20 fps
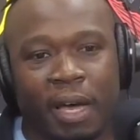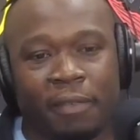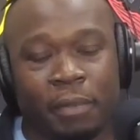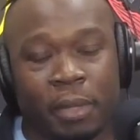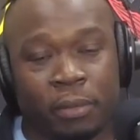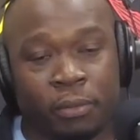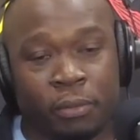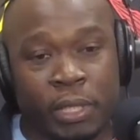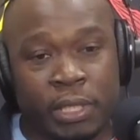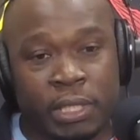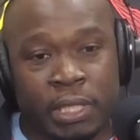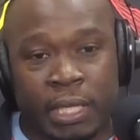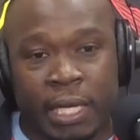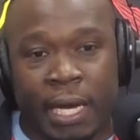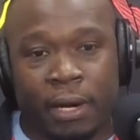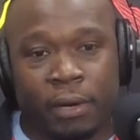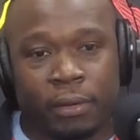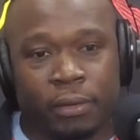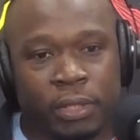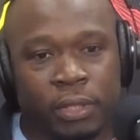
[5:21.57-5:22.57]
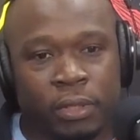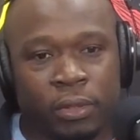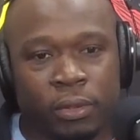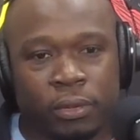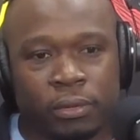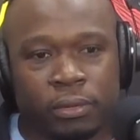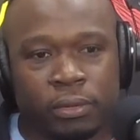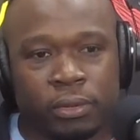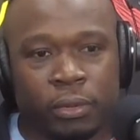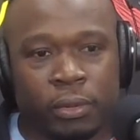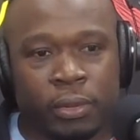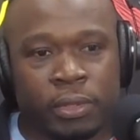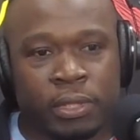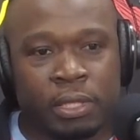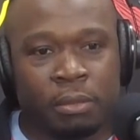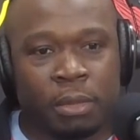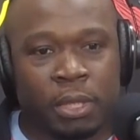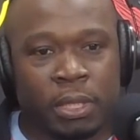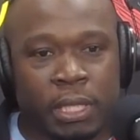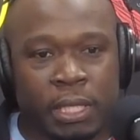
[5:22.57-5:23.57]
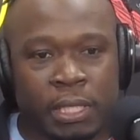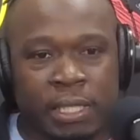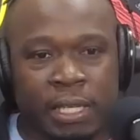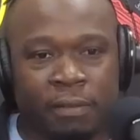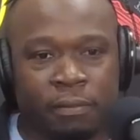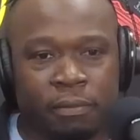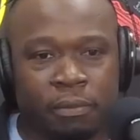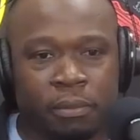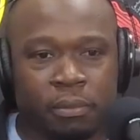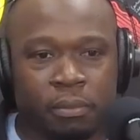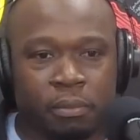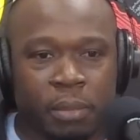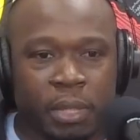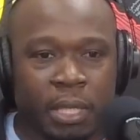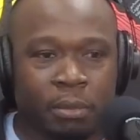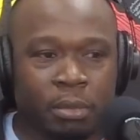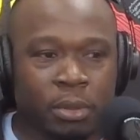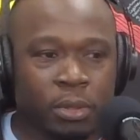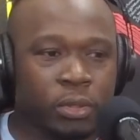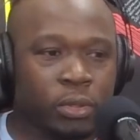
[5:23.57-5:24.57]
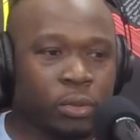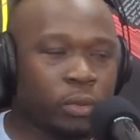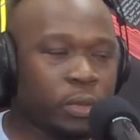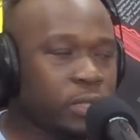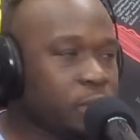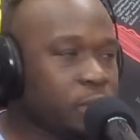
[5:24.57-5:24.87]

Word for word: been reaching out, doing some of the things I've been able to do with